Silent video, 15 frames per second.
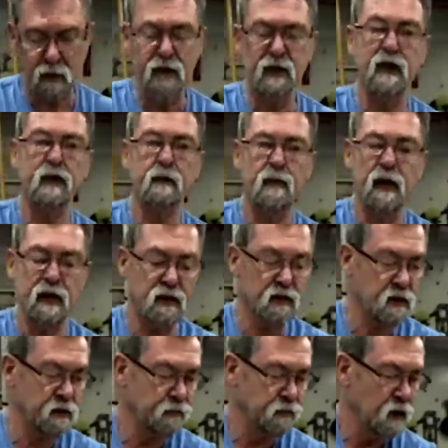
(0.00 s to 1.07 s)
this one down the
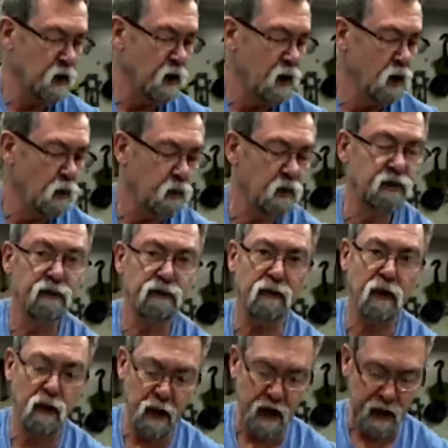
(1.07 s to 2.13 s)
base with the
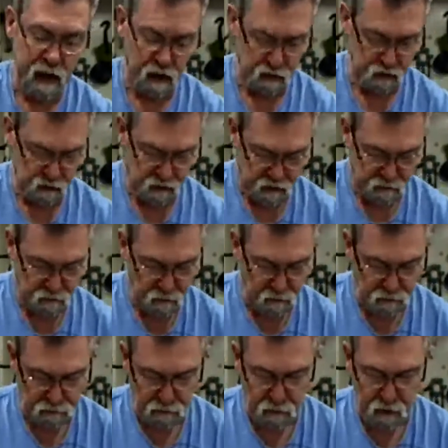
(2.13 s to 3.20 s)
frog out. If you've
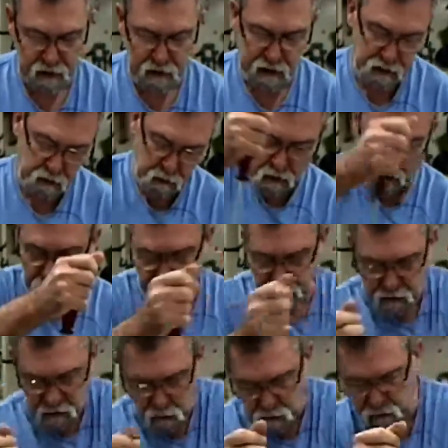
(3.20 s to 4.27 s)
got the frog in there, you kind
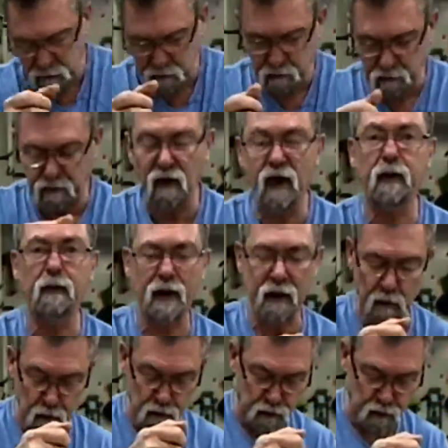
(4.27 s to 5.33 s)
of fight
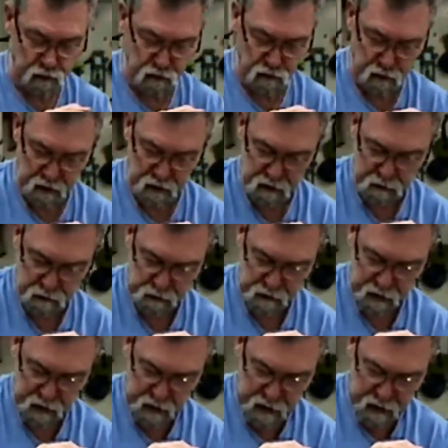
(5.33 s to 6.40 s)
around all sorts of things.
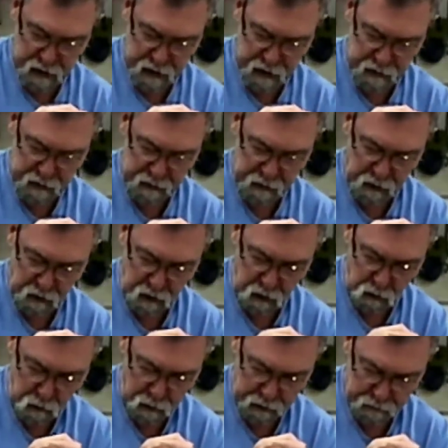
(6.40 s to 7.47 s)
And then the
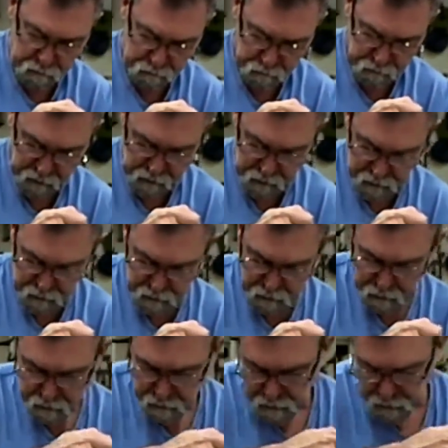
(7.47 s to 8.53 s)
long one
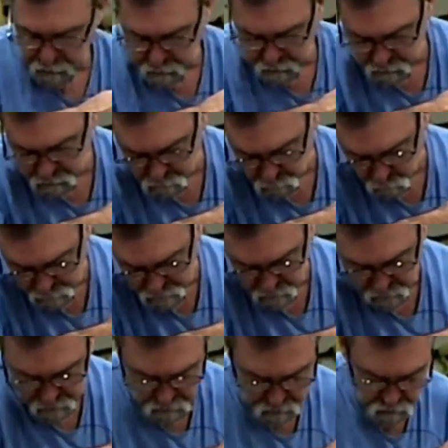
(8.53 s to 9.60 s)
down here, and it's
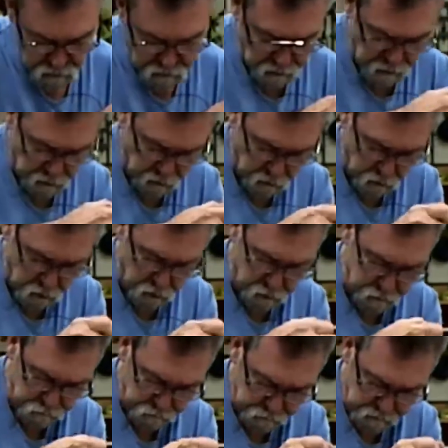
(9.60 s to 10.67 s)
always nice to use
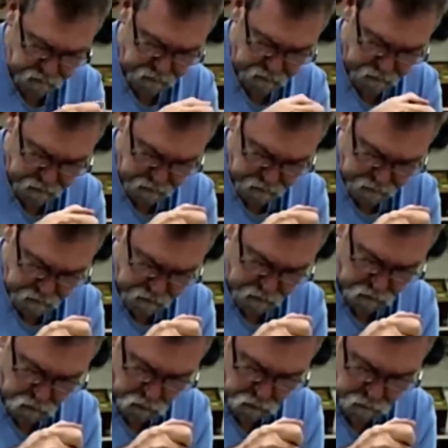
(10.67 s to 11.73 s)

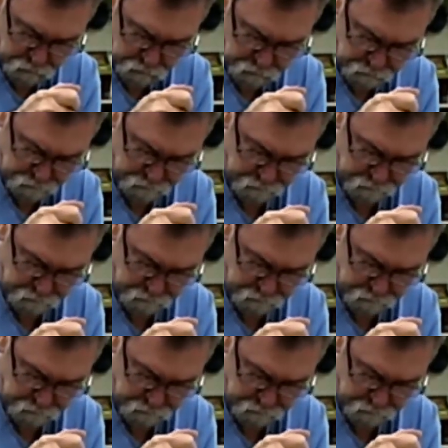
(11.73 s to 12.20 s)
a good